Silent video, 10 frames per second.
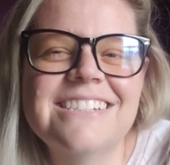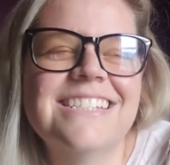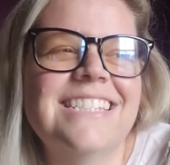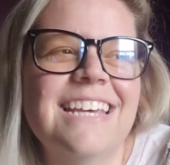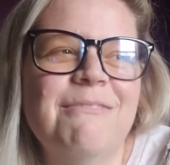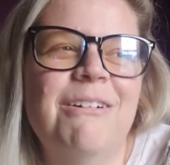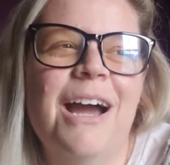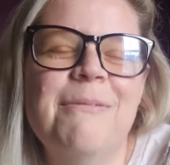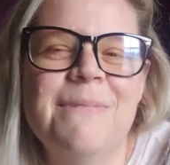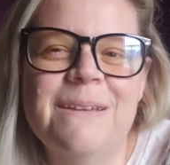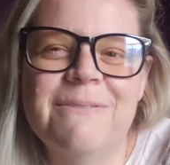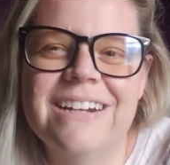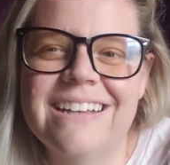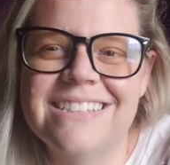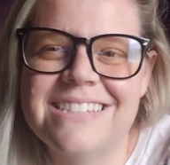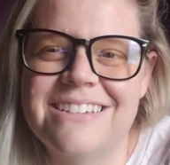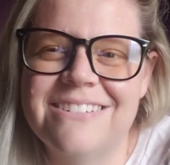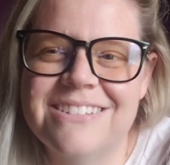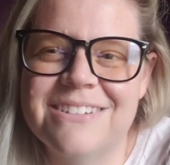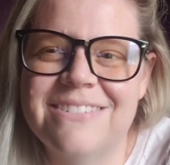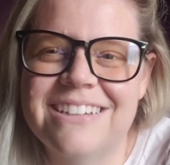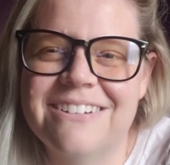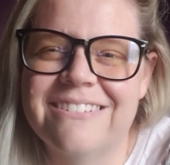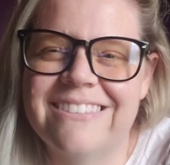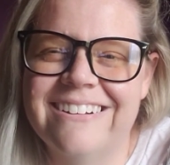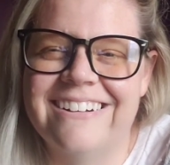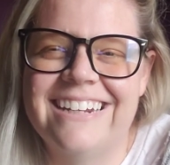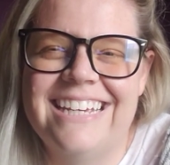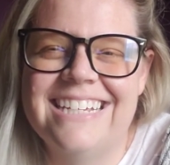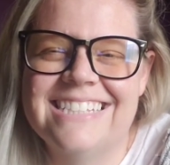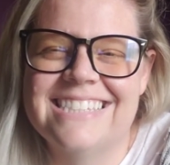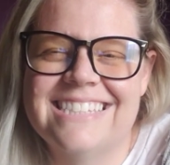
just said, well, I mean, what else do you do in your 30s?